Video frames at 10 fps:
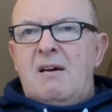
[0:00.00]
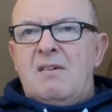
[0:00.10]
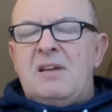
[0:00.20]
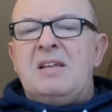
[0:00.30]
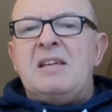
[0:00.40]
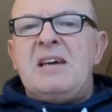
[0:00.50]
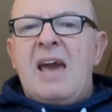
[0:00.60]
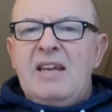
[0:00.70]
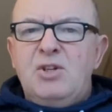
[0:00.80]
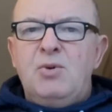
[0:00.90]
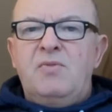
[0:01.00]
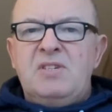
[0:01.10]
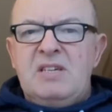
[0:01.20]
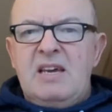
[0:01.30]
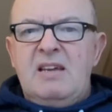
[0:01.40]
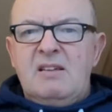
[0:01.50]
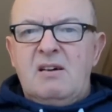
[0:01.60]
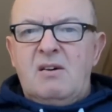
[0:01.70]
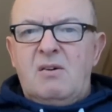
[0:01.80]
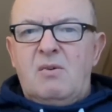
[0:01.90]
then I'd hate to have seen
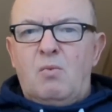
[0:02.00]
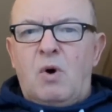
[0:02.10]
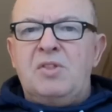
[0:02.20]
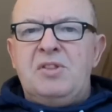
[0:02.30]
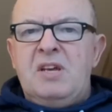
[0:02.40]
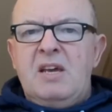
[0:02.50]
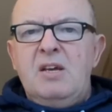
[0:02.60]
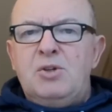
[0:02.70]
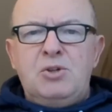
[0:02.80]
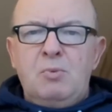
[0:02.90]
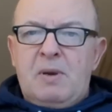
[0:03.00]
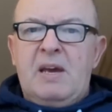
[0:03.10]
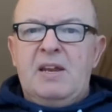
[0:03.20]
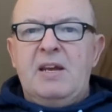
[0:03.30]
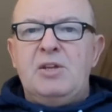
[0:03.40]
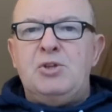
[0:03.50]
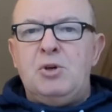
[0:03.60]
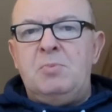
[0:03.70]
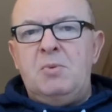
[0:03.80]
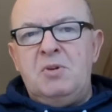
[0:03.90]
what the superior
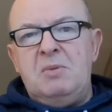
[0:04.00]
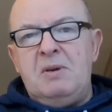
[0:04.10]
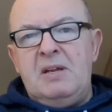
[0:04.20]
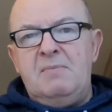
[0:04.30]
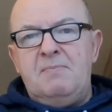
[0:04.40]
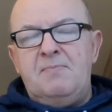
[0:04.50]
double would have been.